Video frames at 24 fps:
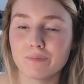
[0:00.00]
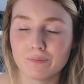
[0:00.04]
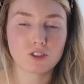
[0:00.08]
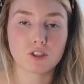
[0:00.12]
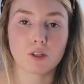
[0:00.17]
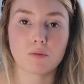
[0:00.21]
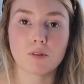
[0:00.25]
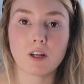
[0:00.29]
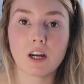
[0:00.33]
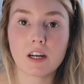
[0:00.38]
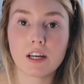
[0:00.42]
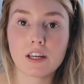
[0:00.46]

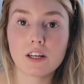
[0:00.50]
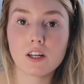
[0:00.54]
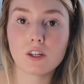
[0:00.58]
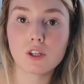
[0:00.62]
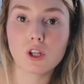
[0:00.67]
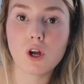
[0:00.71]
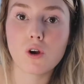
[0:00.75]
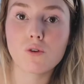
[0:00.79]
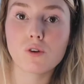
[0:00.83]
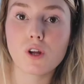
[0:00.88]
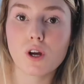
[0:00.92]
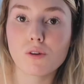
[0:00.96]
So I'm not going to
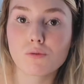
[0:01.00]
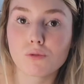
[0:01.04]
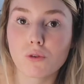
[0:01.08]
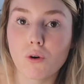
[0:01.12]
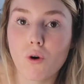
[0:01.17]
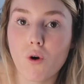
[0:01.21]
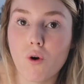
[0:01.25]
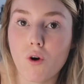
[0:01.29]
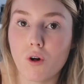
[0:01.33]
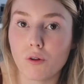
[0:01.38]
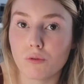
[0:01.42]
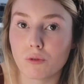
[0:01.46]
load a
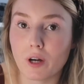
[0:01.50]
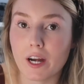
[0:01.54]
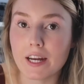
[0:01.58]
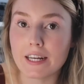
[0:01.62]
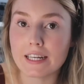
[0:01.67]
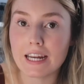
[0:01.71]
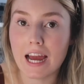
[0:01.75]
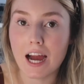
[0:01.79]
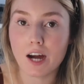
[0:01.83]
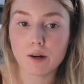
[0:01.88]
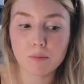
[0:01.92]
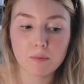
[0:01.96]
roll right
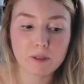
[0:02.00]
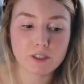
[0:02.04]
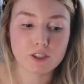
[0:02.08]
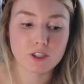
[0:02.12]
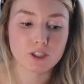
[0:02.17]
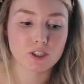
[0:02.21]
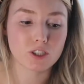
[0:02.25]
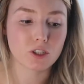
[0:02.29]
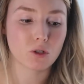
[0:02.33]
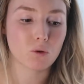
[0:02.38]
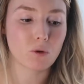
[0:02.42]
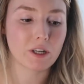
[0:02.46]
now, but
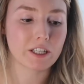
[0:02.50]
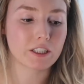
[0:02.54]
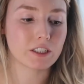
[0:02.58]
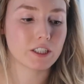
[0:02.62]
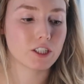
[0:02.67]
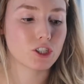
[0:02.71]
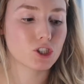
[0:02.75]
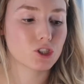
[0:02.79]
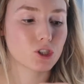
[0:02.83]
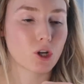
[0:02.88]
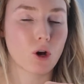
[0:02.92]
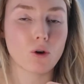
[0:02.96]
just to
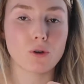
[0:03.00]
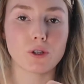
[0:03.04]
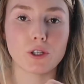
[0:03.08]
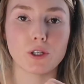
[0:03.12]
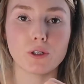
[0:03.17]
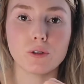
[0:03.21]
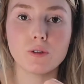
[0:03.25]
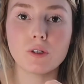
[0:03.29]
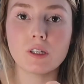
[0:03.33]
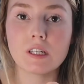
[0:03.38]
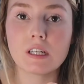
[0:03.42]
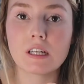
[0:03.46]
quickly show
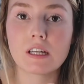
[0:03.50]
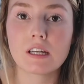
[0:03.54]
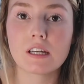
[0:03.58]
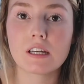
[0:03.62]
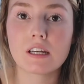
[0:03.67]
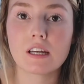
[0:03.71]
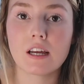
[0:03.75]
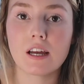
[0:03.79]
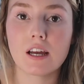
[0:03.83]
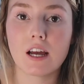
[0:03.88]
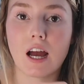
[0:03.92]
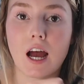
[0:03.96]
you,
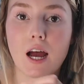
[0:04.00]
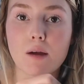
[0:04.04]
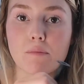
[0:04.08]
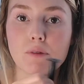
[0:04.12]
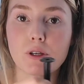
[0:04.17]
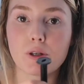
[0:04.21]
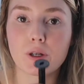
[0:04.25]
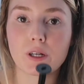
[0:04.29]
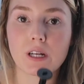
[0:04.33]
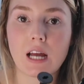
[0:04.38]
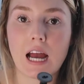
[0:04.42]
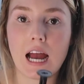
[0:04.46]

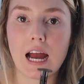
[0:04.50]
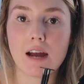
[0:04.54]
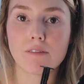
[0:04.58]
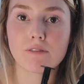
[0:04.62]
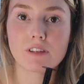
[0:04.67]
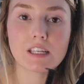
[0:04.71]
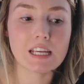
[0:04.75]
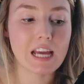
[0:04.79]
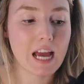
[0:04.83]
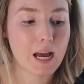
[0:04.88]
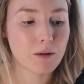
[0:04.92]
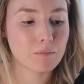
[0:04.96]
you're going to have
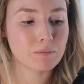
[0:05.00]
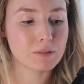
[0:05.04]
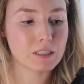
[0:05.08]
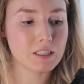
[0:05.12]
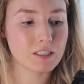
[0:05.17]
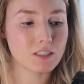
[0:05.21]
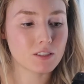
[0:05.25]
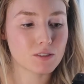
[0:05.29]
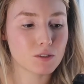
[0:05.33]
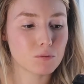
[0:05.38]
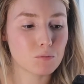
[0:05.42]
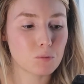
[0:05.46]
the
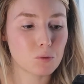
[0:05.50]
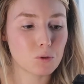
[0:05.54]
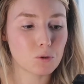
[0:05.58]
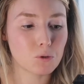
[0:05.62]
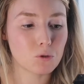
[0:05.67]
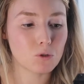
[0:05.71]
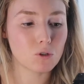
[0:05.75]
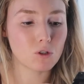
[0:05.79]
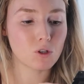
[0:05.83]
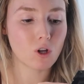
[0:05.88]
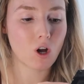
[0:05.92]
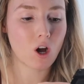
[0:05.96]
empty
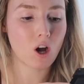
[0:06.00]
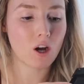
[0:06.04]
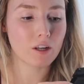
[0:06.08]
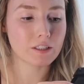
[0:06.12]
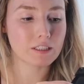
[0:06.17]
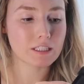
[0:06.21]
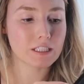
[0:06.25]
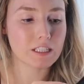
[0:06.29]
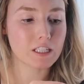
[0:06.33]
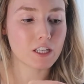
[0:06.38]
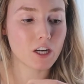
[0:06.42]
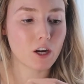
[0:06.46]
spool
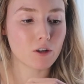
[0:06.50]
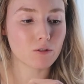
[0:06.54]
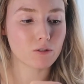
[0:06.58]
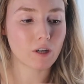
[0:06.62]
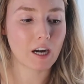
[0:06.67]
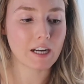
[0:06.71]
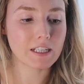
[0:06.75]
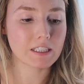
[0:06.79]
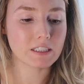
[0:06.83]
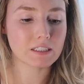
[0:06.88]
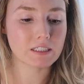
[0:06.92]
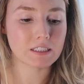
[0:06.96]
on the
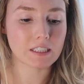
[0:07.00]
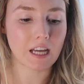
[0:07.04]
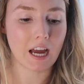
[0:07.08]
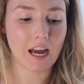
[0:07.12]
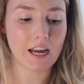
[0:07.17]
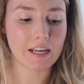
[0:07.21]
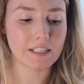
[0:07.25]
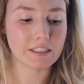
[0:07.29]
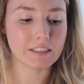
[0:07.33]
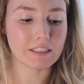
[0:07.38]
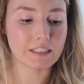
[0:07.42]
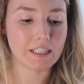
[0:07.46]
right
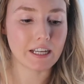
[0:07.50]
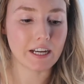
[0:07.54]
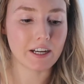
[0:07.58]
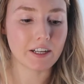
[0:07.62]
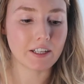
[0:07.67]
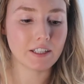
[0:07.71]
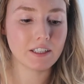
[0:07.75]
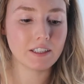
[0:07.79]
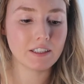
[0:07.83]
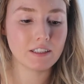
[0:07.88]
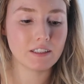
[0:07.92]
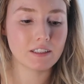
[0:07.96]
side
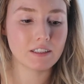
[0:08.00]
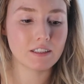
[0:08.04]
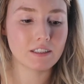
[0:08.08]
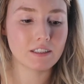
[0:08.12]
there,